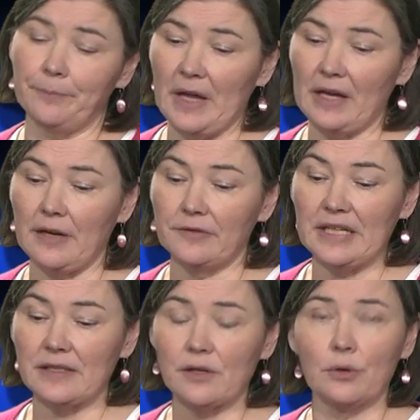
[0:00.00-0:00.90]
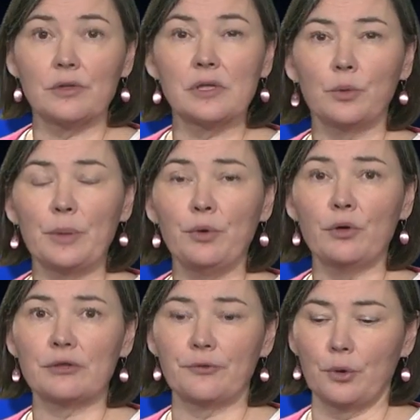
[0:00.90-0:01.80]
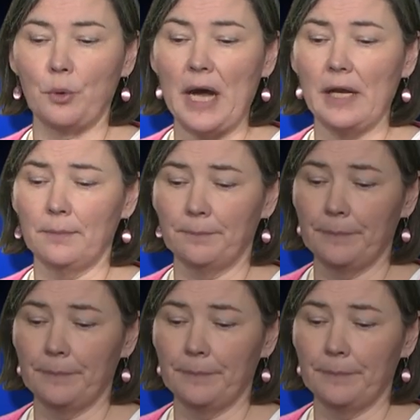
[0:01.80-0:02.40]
and have done so. So we pause for a while.